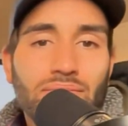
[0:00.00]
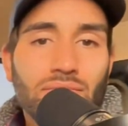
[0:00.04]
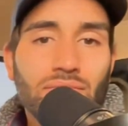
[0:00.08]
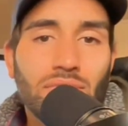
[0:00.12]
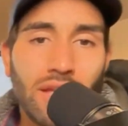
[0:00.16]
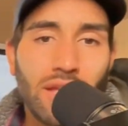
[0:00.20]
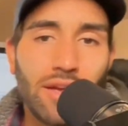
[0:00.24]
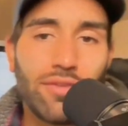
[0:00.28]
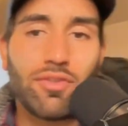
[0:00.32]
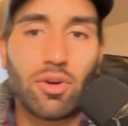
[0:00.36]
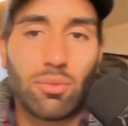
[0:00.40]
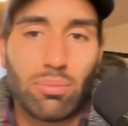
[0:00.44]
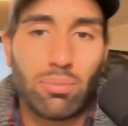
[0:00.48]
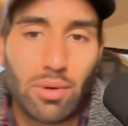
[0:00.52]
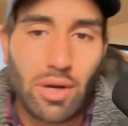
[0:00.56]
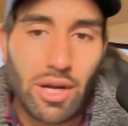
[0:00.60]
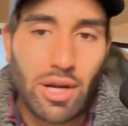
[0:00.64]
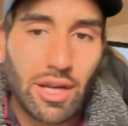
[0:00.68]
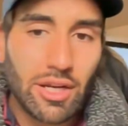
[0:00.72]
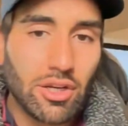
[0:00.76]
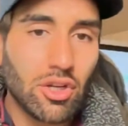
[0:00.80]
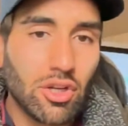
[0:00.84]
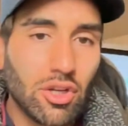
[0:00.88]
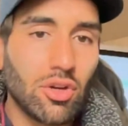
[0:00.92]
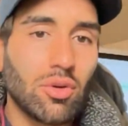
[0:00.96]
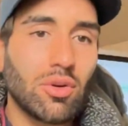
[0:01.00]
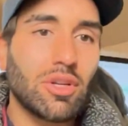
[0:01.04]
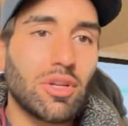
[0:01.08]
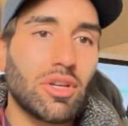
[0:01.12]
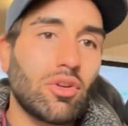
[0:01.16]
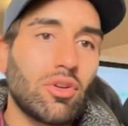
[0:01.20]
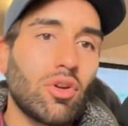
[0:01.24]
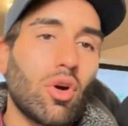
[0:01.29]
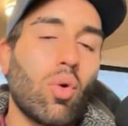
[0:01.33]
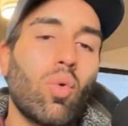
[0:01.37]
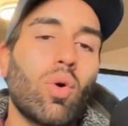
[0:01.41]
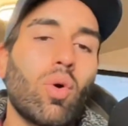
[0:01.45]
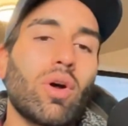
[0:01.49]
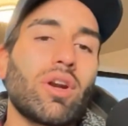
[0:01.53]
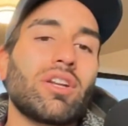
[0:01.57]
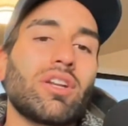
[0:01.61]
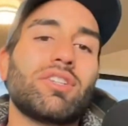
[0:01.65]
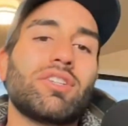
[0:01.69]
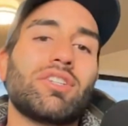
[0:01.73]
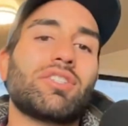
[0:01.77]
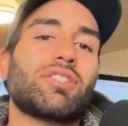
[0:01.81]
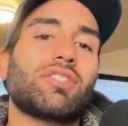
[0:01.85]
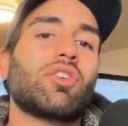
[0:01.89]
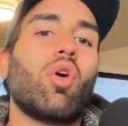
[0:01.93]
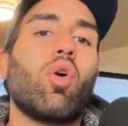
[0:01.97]
If you're brand new and you don't want to
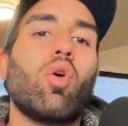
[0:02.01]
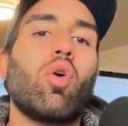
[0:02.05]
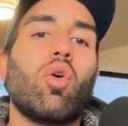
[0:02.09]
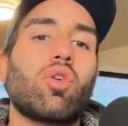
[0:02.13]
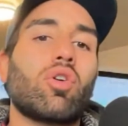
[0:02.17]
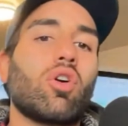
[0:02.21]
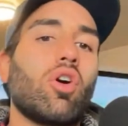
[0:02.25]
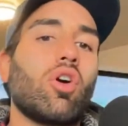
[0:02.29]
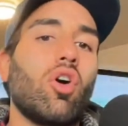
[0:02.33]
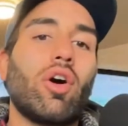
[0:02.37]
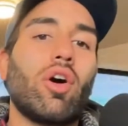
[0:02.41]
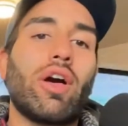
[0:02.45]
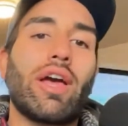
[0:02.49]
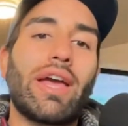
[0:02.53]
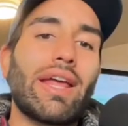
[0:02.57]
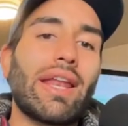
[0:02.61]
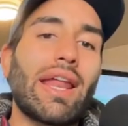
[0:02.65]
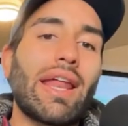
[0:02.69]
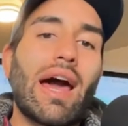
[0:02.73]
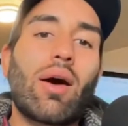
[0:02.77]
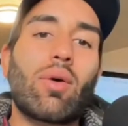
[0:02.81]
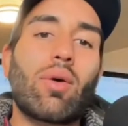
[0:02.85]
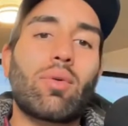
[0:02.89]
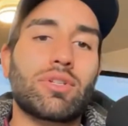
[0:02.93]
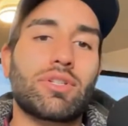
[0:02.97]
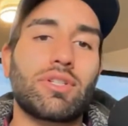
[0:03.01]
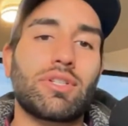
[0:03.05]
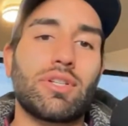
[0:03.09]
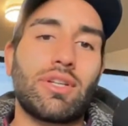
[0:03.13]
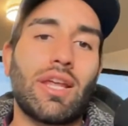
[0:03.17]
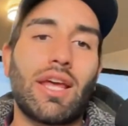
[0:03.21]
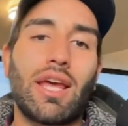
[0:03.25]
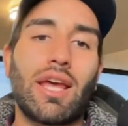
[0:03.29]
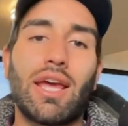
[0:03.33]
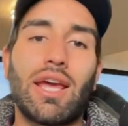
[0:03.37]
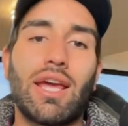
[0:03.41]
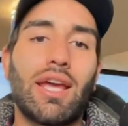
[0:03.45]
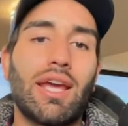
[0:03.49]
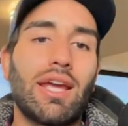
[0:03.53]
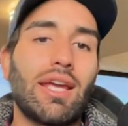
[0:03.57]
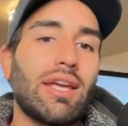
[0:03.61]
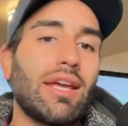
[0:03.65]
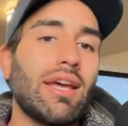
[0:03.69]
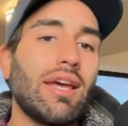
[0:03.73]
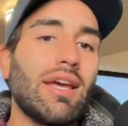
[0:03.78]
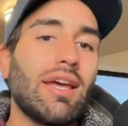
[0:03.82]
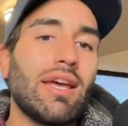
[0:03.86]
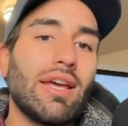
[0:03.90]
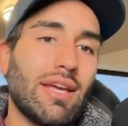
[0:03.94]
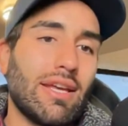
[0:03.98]
just cold call 8 hours a day
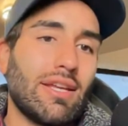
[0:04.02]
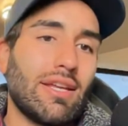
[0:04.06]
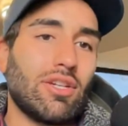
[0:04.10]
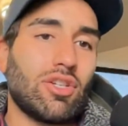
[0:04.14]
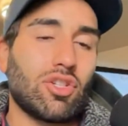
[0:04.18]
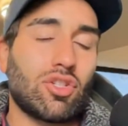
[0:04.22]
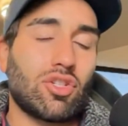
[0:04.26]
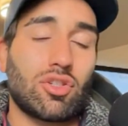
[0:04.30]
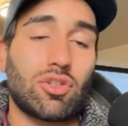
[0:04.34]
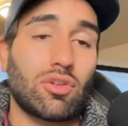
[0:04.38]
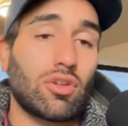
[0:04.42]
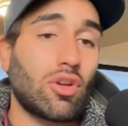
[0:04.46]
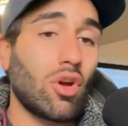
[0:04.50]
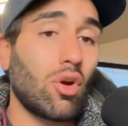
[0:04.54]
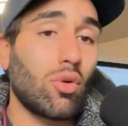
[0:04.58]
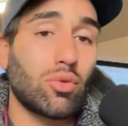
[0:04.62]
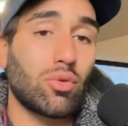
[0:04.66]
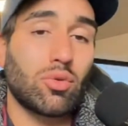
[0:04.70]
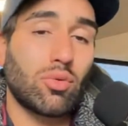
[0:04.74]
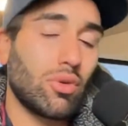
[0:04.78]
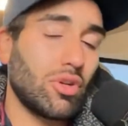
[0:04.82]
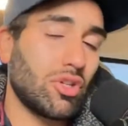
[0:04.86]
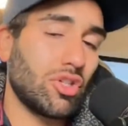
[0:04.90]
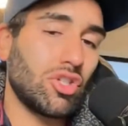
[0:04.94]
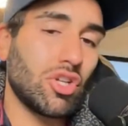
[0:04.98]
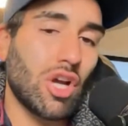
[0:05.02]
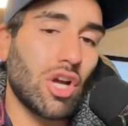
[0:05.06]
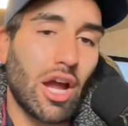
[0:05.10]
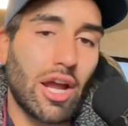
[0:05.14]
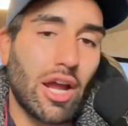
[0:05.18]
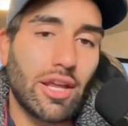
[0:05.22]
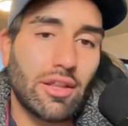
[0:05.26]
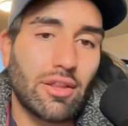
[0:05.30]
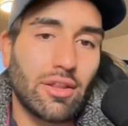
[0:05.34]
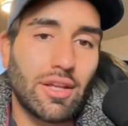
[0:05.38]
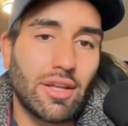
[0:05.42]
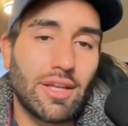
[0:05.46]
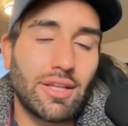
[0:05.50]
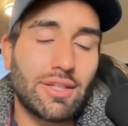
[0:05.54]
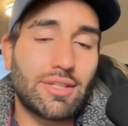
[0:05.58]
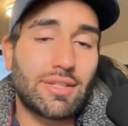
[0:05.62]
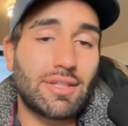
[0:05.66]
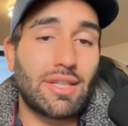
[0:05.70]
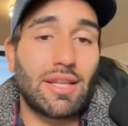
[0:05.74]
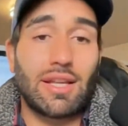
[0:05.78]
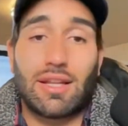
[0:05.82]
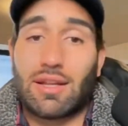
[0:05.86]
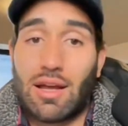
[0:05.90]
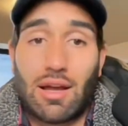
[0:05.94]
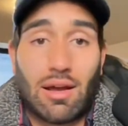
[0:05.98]
and just go through a giant list,
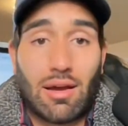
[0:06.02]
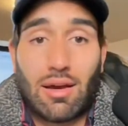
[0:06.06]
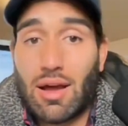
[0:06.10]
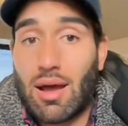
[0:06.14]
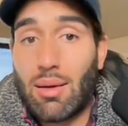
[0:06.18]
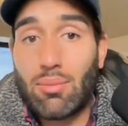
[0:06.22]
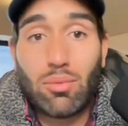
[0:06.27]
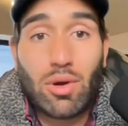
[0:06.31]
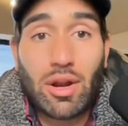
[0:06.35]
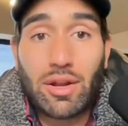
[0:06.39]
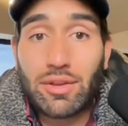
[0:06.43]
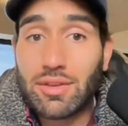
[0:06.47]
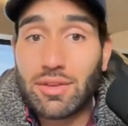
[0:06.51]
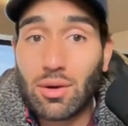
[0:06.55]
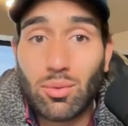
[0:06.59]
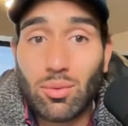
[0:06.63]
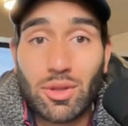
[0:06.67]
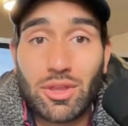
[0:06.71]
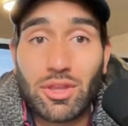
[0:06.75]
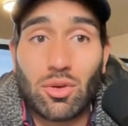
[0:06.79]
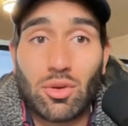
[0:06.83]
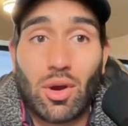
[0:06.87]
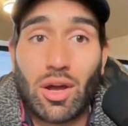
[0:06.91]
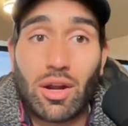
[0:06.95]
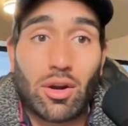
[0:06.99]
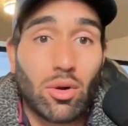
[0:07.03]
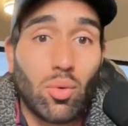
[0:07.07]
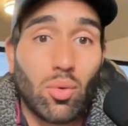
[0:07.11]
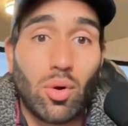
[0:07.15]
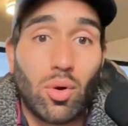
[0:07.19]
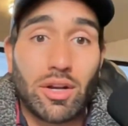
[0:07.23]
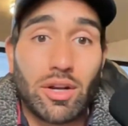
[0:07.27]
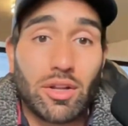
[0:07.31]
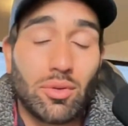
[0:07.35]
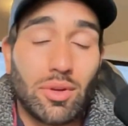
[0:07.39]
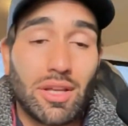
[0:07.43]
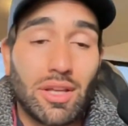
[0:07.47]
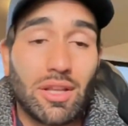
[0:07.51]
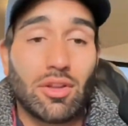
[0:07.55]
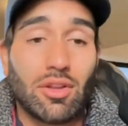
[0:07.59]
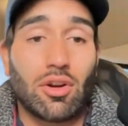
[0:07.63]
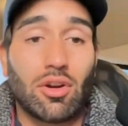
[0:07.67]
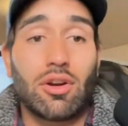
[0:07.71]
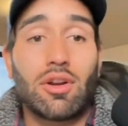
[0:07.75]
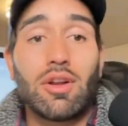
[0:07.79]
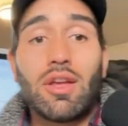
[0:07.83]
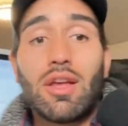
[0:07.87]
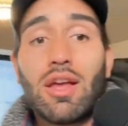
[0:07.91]
I'm right there with you. I don't want to either.